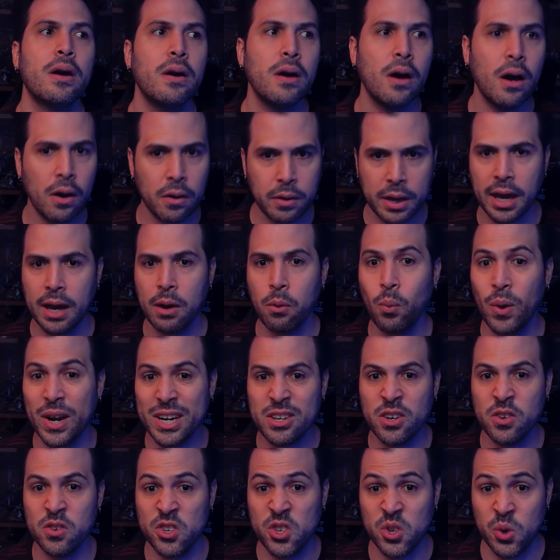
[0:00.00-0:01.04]
Okay, when do
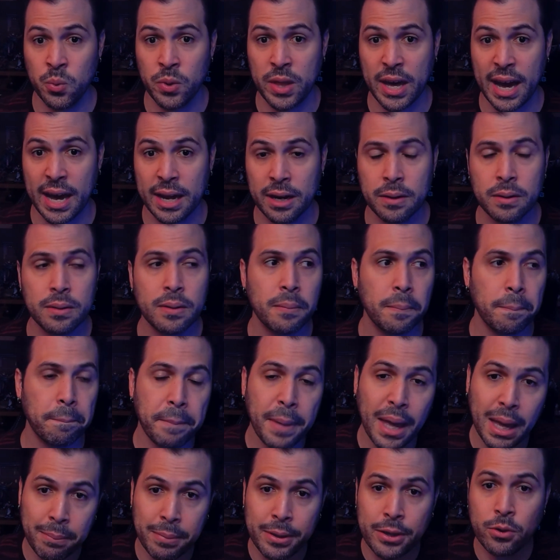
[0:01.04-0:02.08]
you do that?
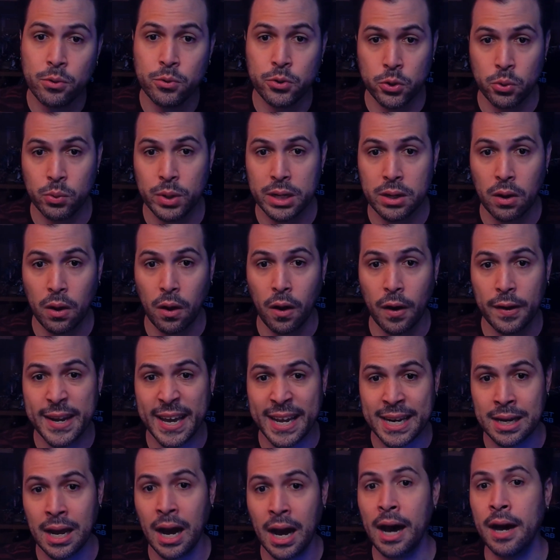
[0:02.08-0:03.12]
Maybe you do it on a
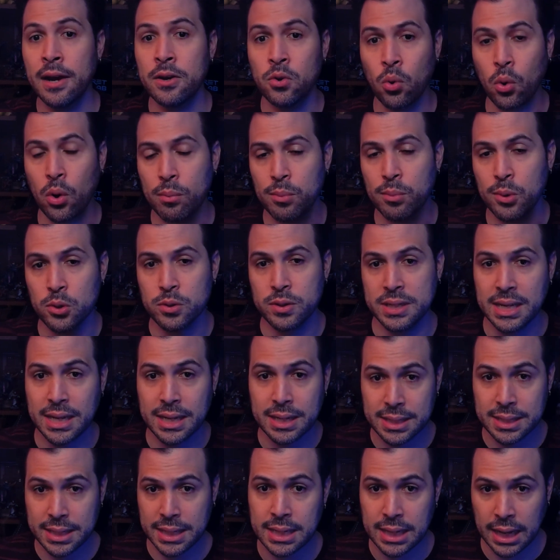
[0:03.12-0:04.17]
non-normal
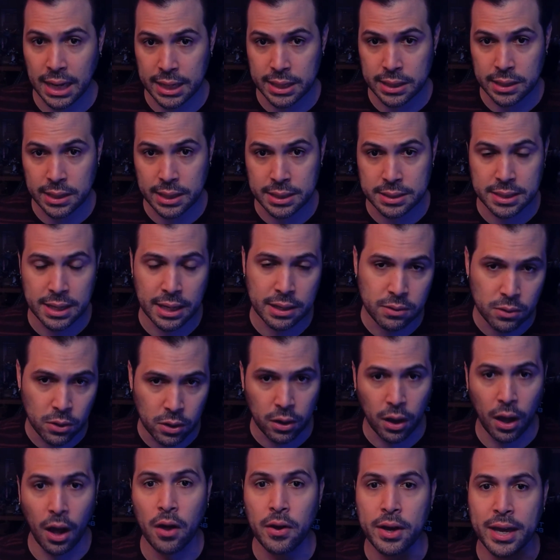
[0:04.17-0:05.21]
D&D night and say,
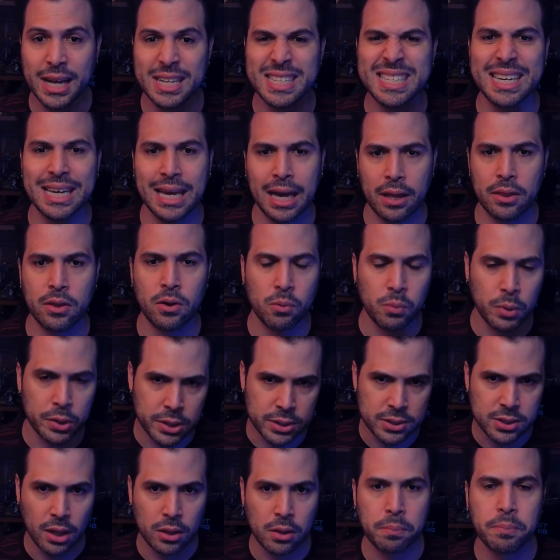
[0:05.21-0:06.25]
look, I'll get together with
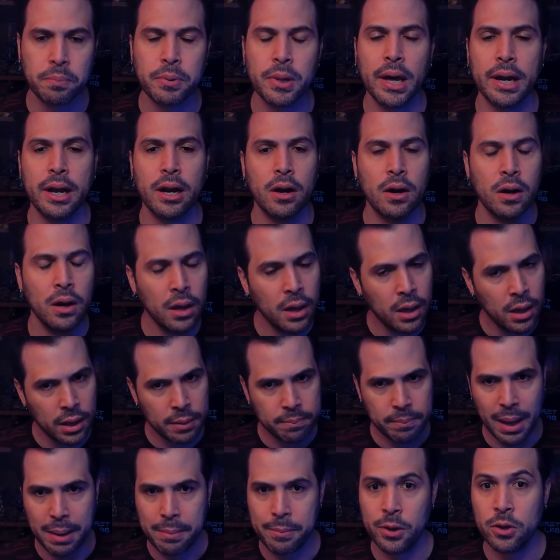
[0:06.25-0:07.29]
this other player,
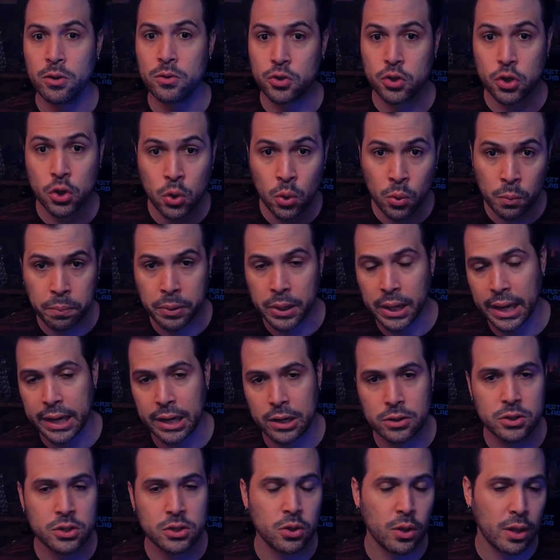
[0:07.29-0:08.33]
maybe 2
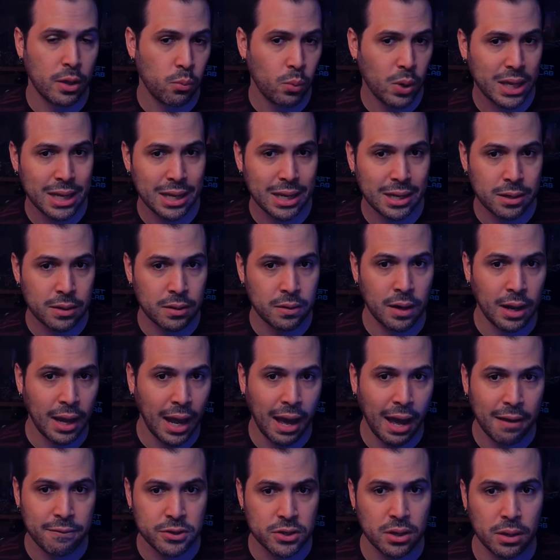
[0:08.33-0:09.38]
players, so that we can
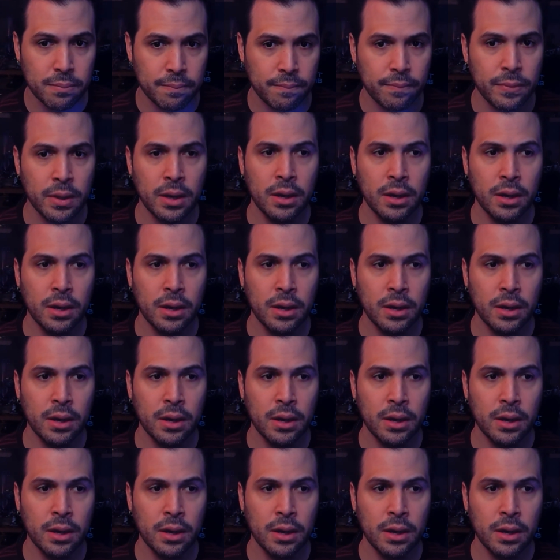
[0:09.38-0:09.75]
have some